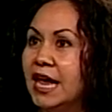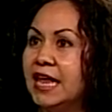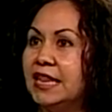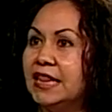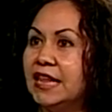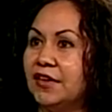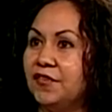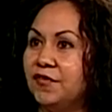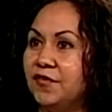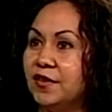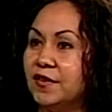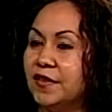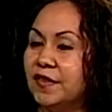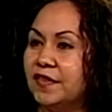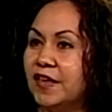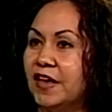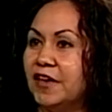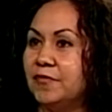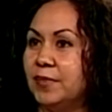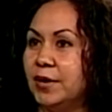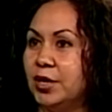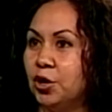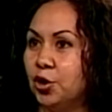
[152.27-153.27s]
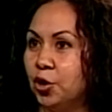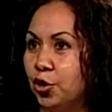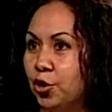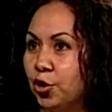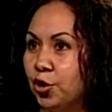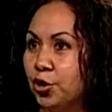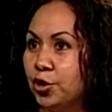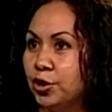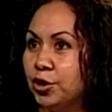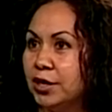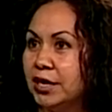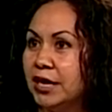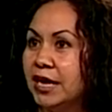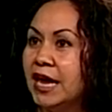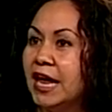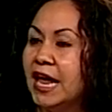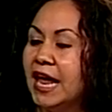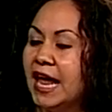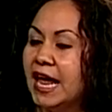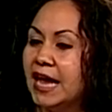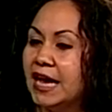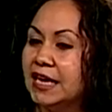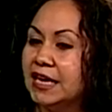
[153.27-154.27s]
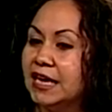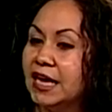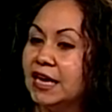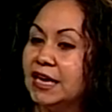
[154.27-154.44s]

They feel that they've been heard. And